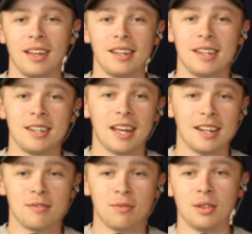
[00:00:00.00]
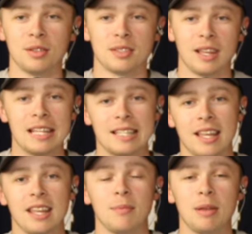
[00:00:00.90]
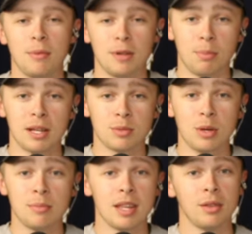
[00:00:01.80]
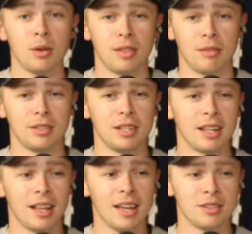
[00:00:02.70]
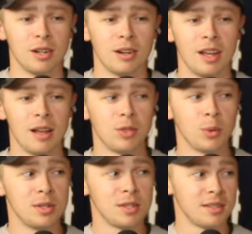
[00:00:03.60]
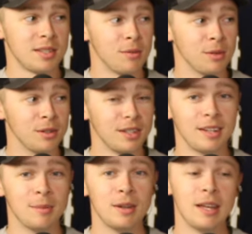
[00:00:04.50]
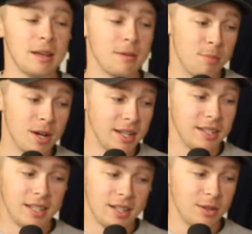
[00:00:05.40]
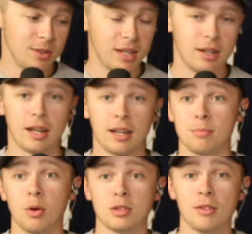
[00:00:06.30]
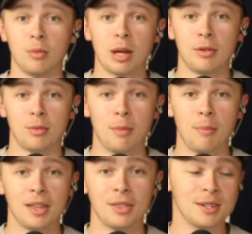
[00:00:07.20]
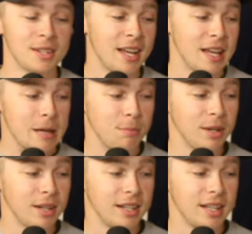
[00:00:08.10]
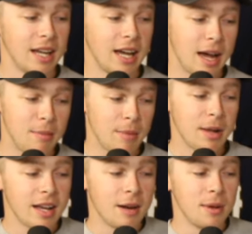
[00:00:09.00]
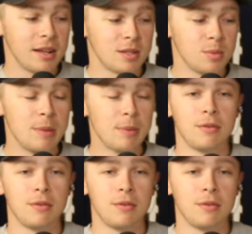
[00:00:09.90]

It kind of feels insane to me to pick sweeps, even though I feel like last year we saw several. But, you know, I guess most of them coming from the Panthers. But I'm not going to pick a sweep.